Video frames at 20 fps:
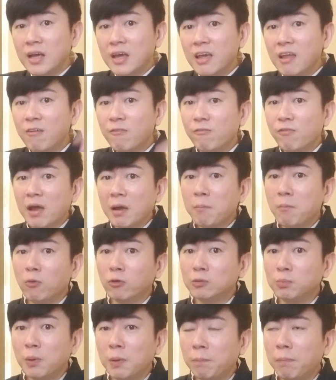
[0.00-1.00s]
In fact,
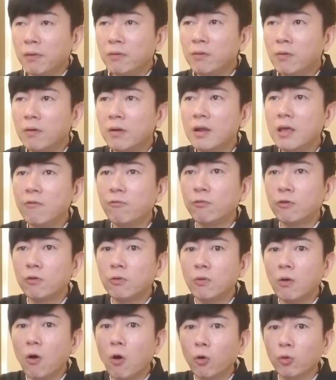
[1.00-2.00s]
most people you live
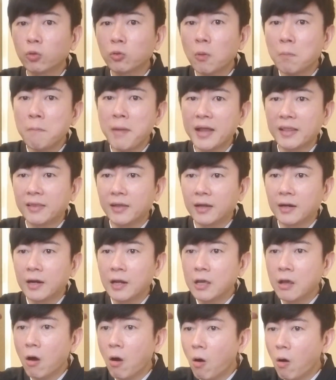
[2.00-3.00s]
through
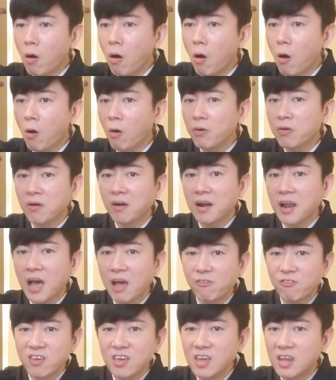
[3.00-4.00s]
automatically all your
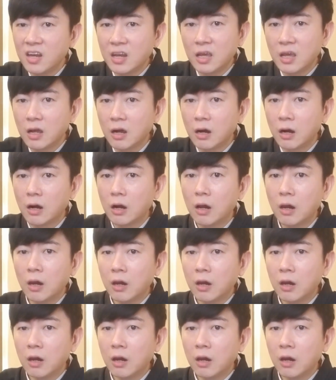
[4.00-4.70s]
life in here.